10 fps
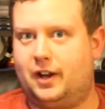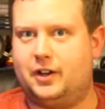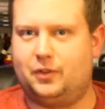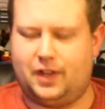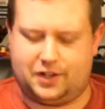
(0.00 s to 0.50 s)

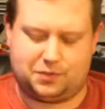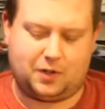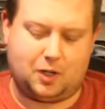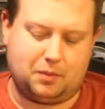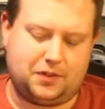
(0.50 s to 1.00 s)
I own that as
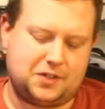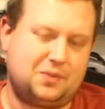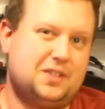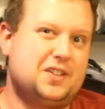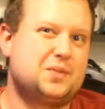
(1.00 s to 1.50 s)
well, but
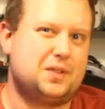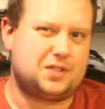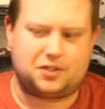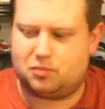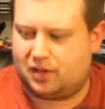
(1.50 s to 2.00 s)
this one
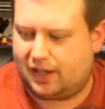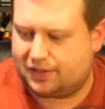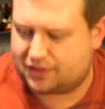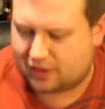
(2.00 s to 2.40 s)
isn't too bad,